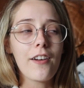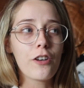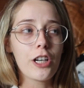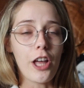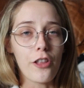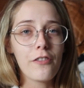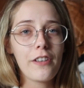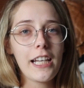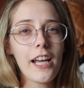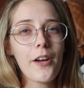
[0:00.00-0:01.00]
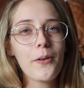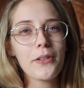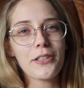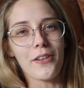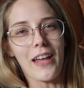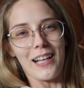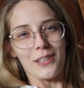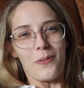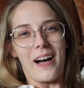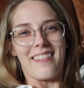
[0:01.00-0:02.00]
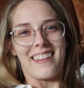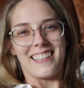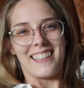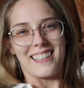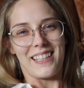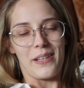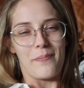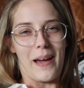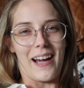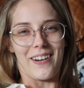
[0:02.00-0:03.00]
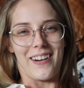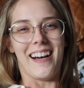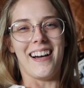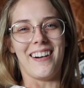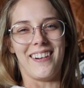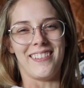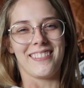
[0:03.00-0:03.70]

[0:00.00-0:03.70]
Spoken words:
for another video, so that's why this is in the background.